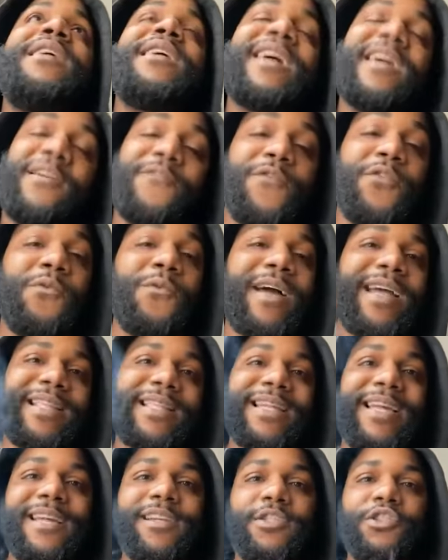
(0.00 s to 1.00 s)
we ain't for
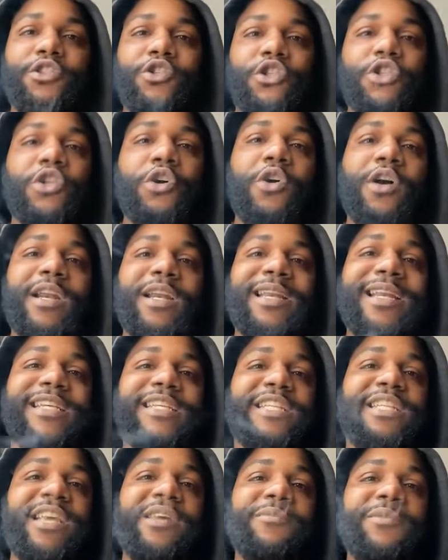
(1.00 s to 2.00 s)
one thing, cause you started
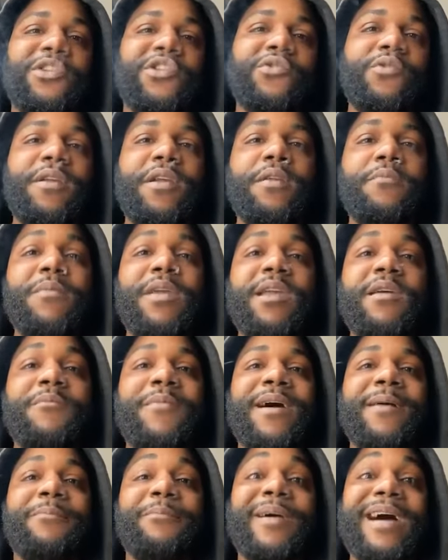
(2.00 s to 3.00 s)
that shit between me
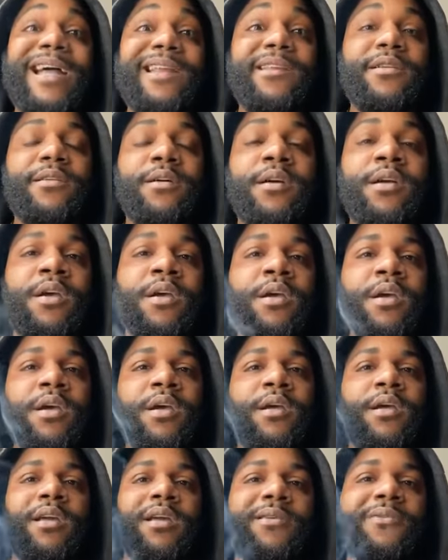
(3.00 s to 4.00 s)
and my partner.
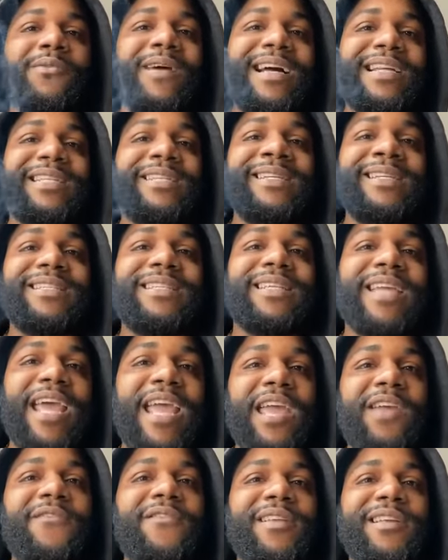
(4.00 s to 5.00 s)
Watch this,
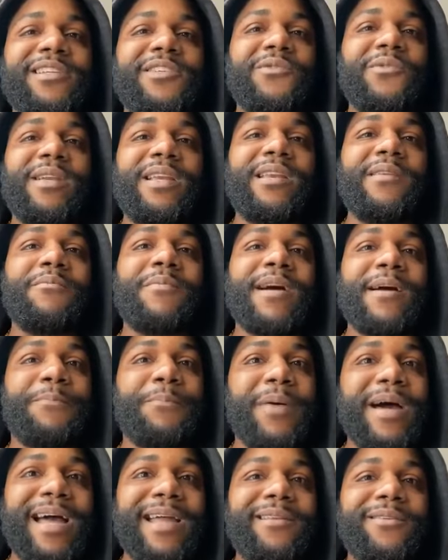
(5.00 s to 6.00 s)
David is really my
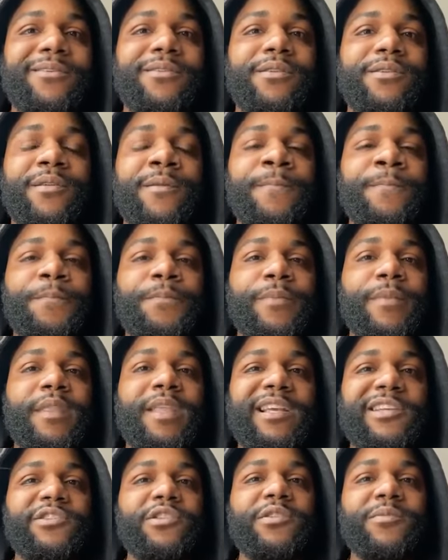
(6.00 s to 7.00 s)
partner.
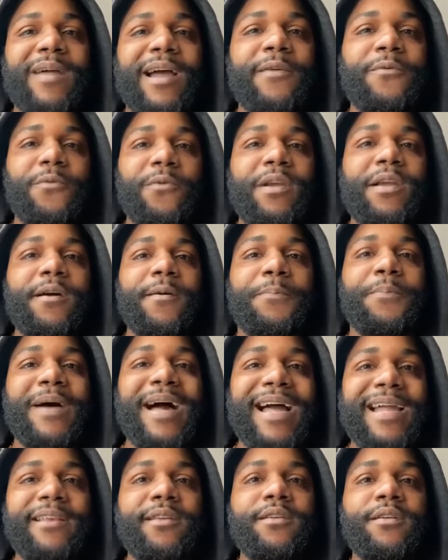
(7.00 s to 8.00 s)
This was my real
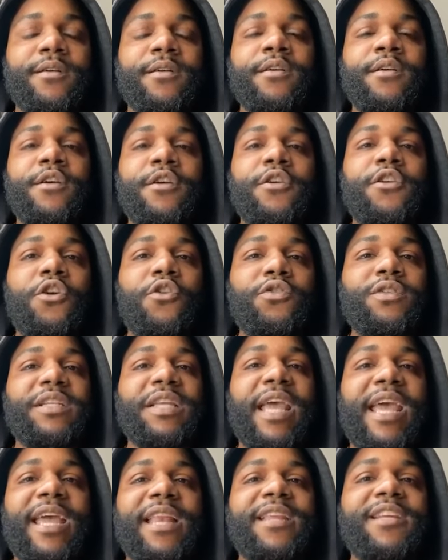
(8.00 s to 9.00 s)
partner. You
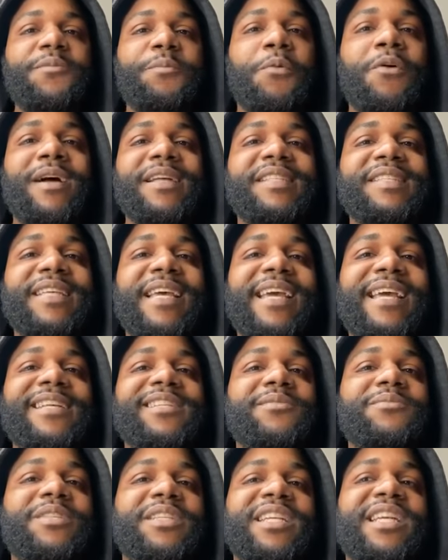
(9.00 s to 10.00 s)
said this boy
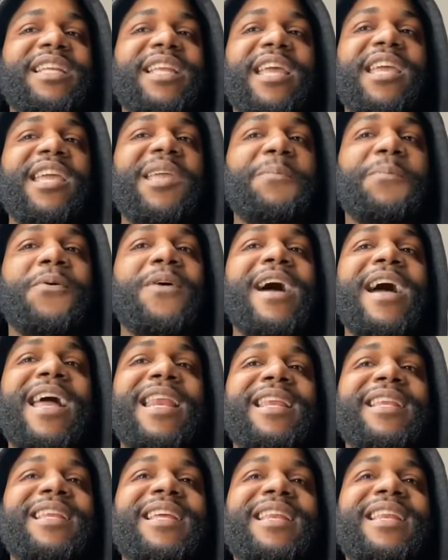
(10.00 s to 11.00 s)
said some shit that he
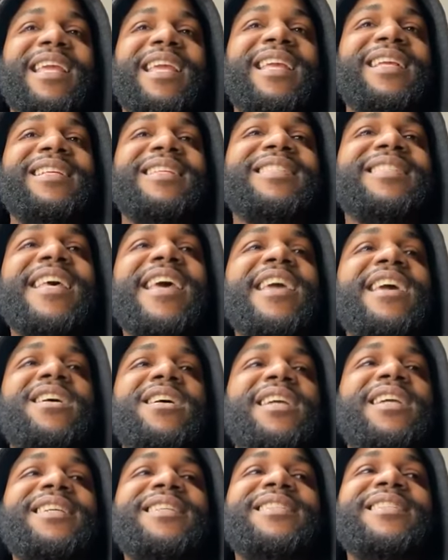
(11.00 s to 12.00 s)
probably didn't even say,
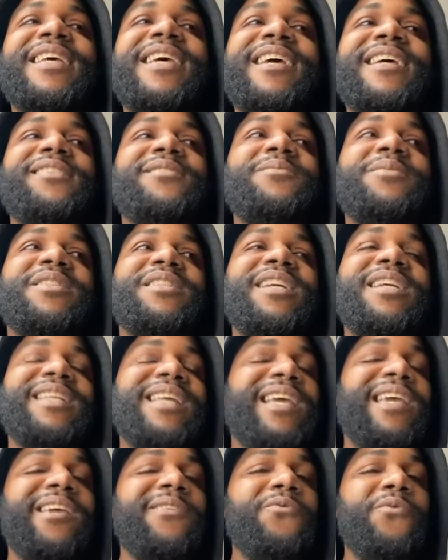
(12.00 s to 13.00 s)
or he said some
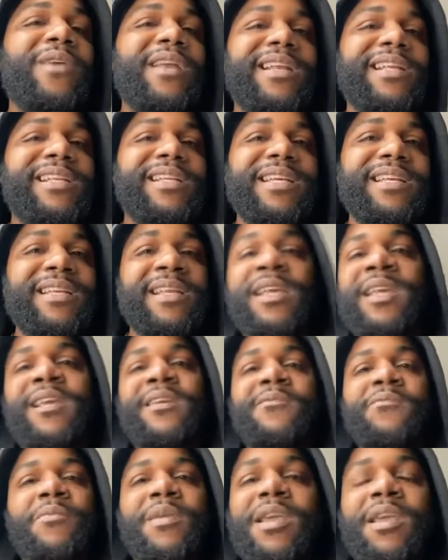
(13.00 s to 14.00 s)
shit that he really didn't
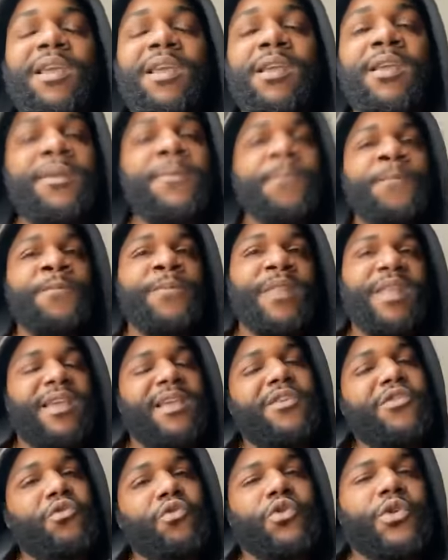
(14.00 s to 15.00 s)
even mean.
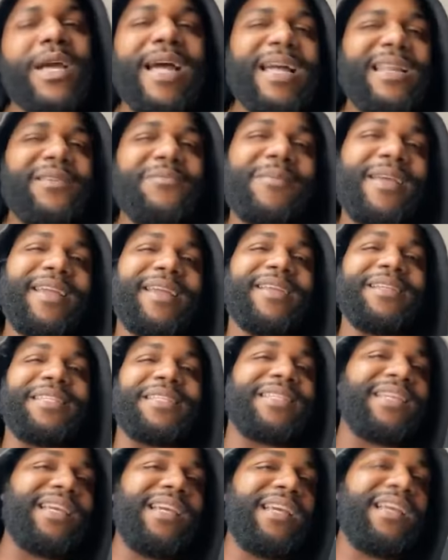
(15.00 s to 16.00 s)
And you tried to make it
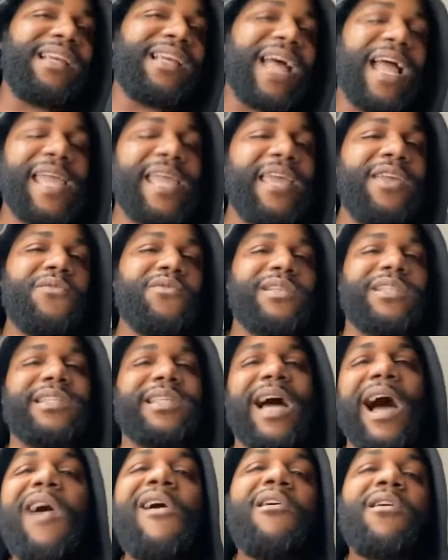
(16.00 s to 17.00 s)
seem like he was
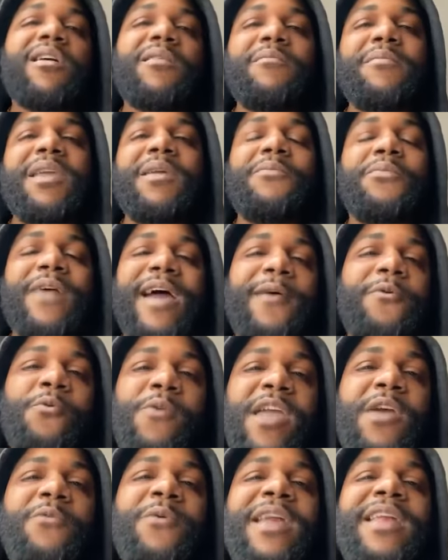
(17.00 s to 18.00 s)
dogging me. Boy,
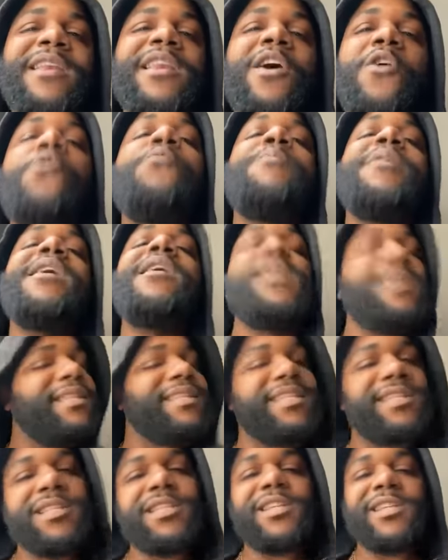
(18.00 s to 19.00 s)
we we know
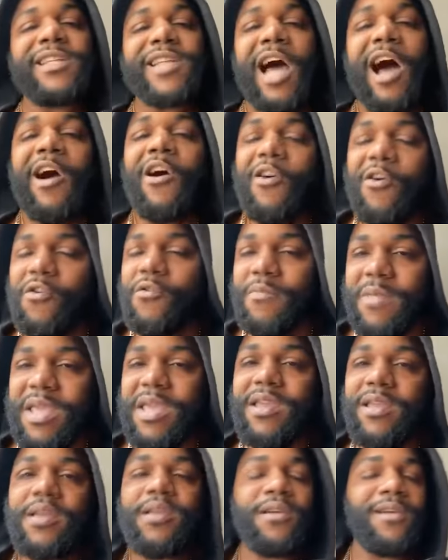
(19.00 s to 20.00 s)
better to than dog
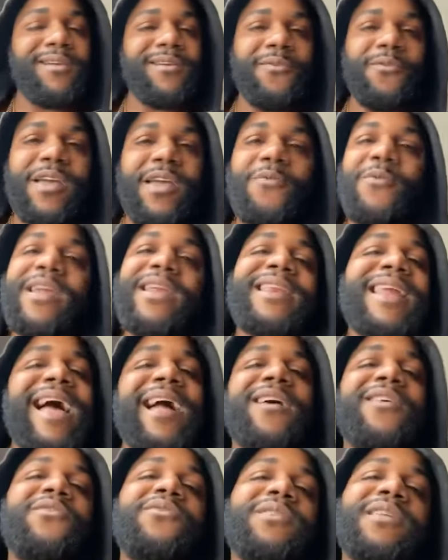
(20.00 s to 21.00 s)
me. We we
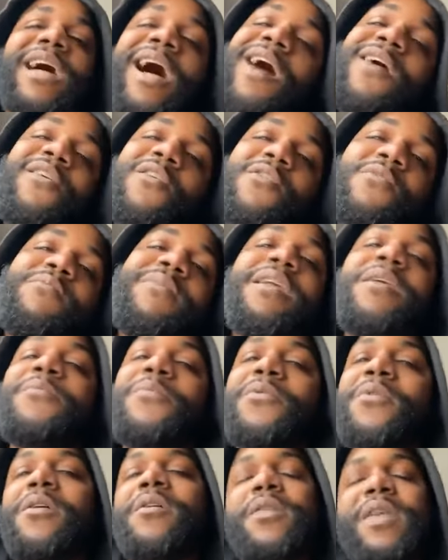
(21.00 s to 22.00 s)
not gonna dog me,
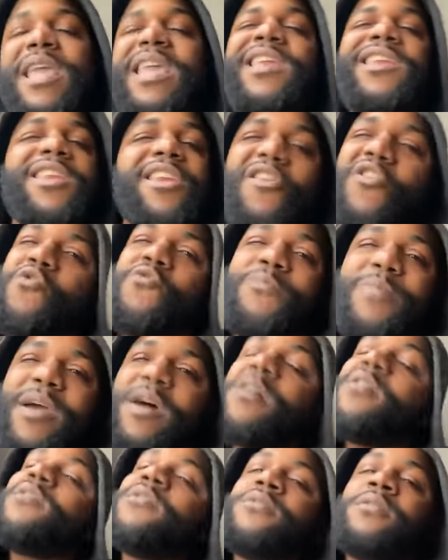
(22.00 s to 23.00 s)
bro. He know
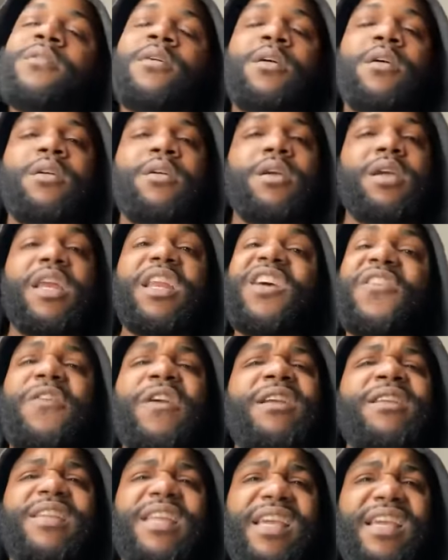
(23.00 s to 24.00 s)
better. And
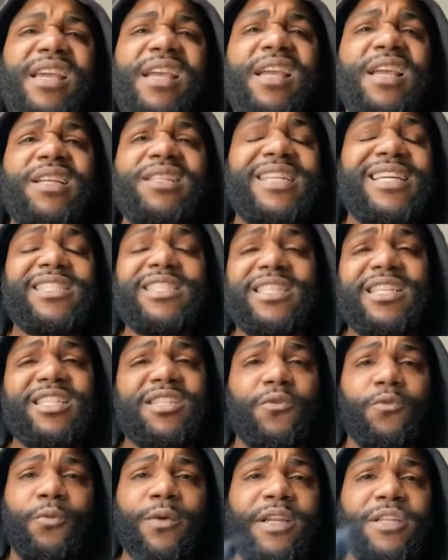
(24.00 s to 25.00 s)
if he did, he just
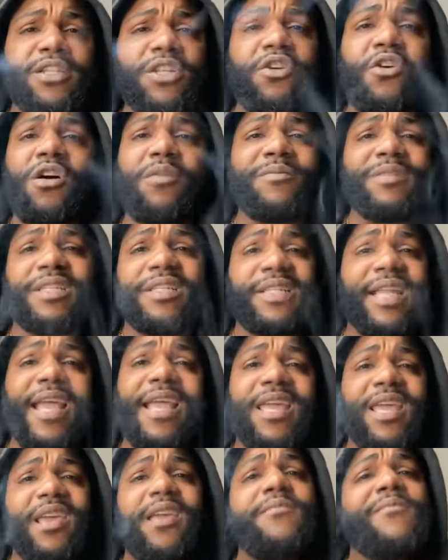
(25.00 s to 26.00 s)
just a retard
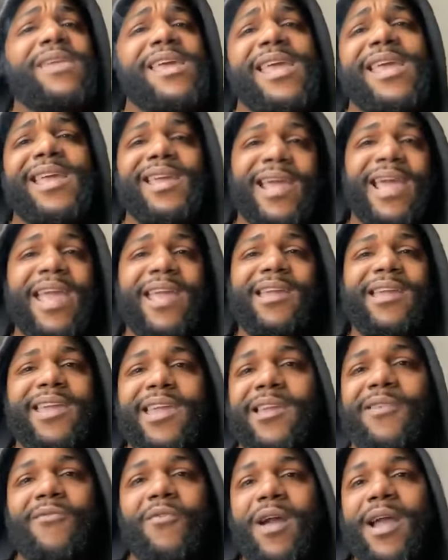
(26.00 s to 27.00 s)
mistake he made, can't
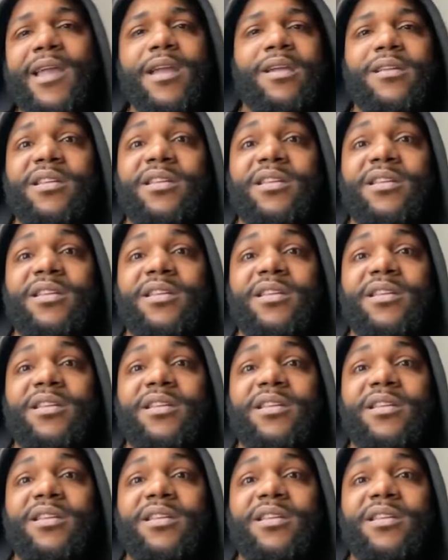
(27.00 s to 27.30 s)
get right.